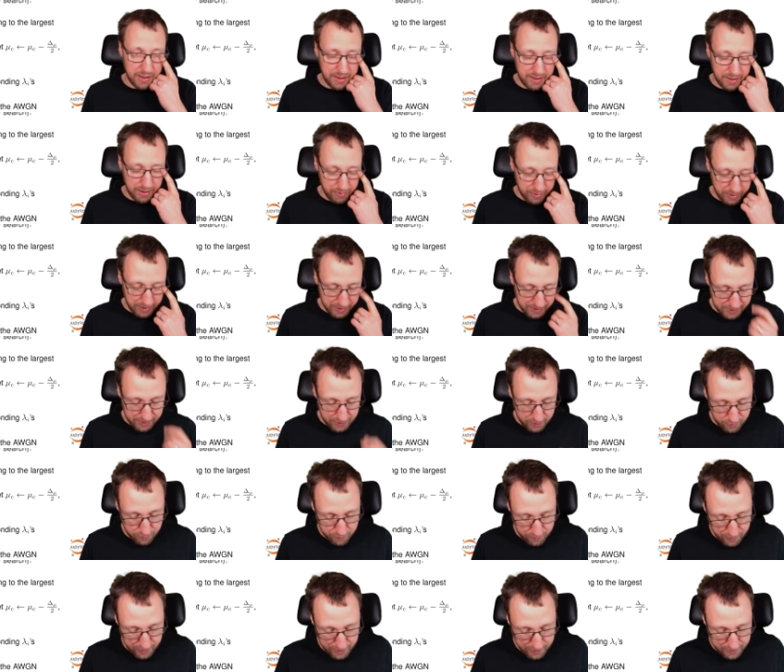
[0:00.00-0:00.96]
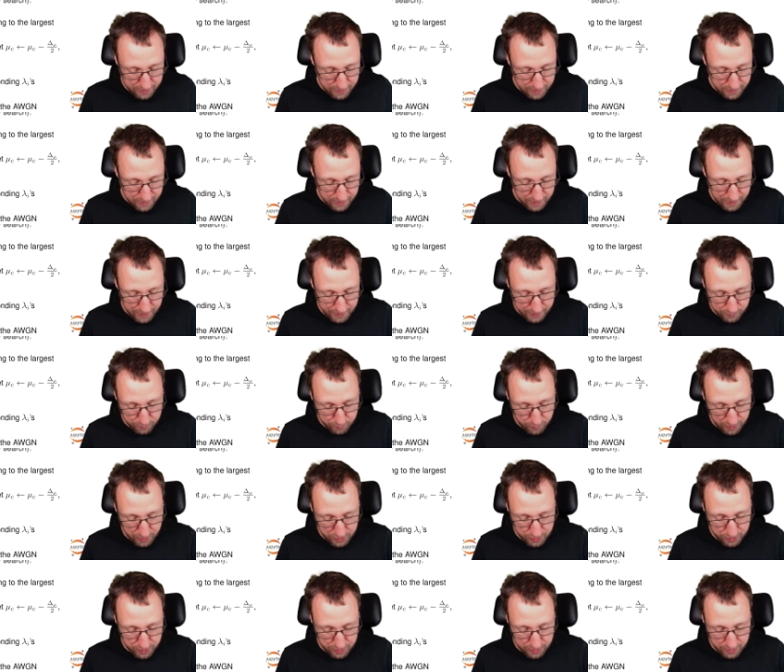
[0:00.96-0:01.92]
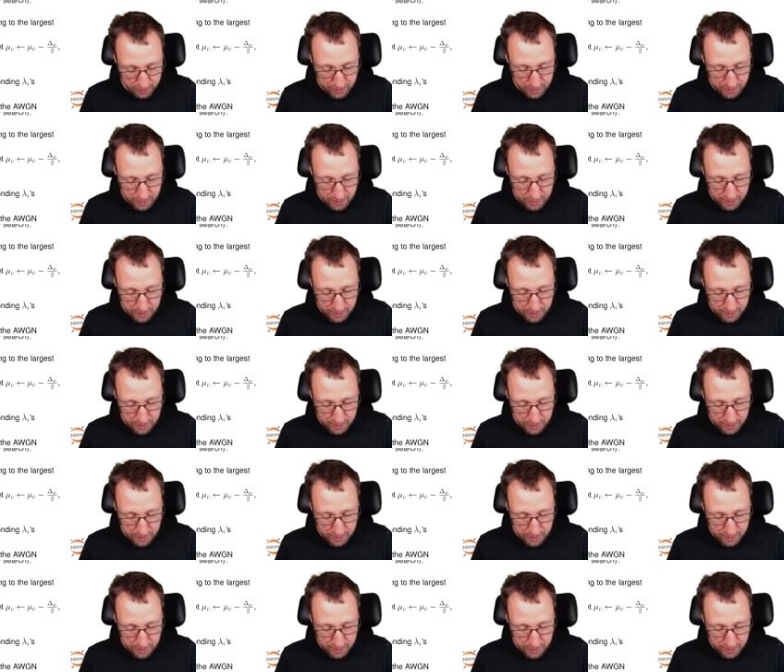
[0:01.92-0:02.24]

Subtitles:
You can see the rate expression.